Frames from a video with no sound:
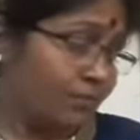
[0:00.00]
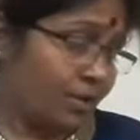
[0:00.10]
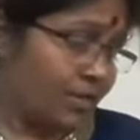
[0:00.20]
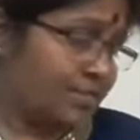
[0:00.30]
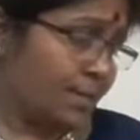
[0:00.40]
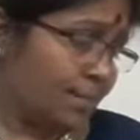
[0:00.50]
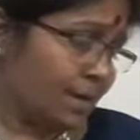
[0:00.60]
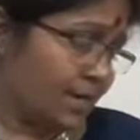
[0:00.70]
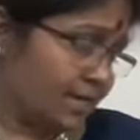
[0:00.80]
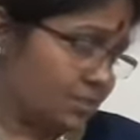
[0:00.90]
For example,
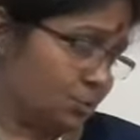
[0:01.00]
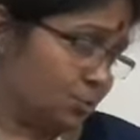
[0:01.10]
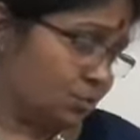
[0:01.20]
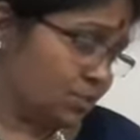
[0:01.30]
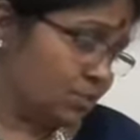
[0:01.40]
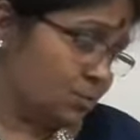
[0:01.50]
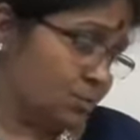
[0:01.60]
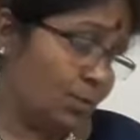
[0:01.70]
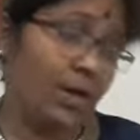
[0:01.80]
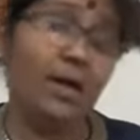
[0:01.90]
let us do just
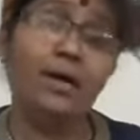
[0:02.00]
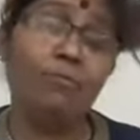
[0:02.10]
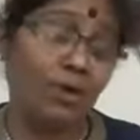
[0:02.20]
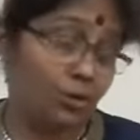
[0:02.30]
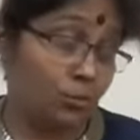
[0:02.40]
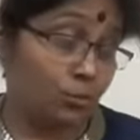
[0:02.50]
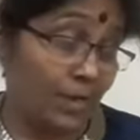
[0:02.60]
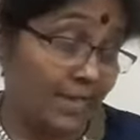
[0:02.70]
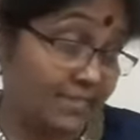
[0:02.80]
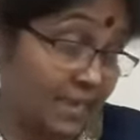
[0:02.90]
one or
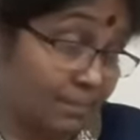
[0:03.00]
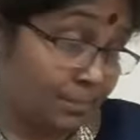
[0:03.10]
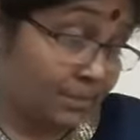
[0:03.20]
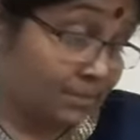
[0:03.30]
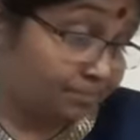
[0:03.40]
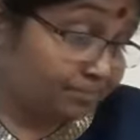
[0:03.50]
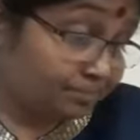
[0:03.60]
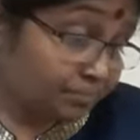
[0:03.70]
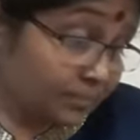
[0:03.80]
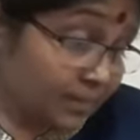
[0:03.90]
two examples.
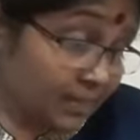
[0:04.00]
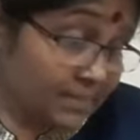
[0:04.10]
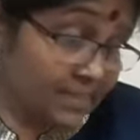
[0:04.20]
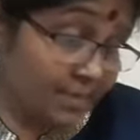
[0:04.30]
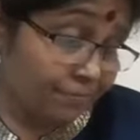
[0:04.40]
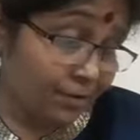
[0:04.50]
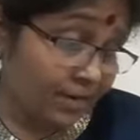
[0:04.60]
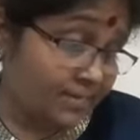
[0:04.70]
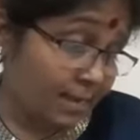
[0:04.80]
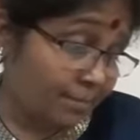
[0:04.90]
Say, for
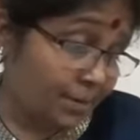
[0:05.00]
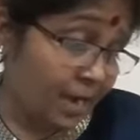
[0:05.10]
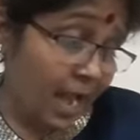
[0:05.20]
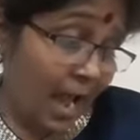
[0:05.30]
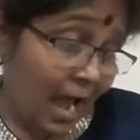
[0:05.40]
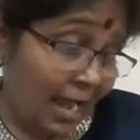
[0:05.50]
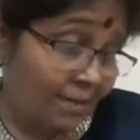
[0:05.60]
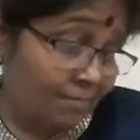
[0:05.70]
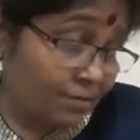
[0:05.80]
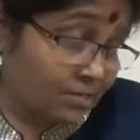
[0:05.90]
example,
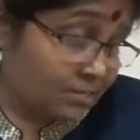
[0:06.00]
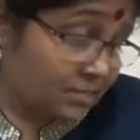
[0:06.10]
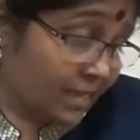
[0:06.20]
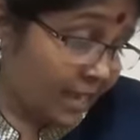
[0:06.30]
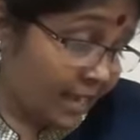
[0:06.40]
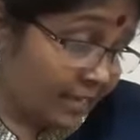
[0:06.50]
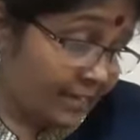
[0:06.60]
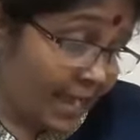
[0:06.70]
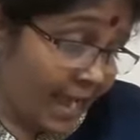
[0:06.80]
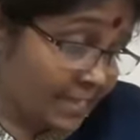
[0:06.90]
I was a
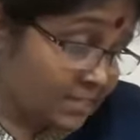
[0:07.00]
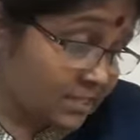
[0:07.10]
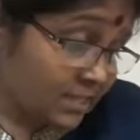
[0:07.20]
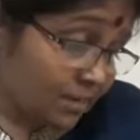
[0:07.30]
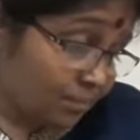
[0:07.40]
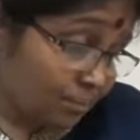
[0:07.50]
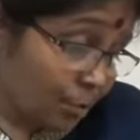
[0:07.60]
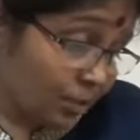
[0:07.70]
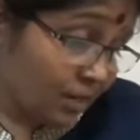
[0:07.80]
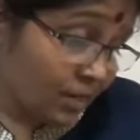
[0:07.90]
dash
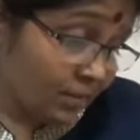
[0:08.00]
book.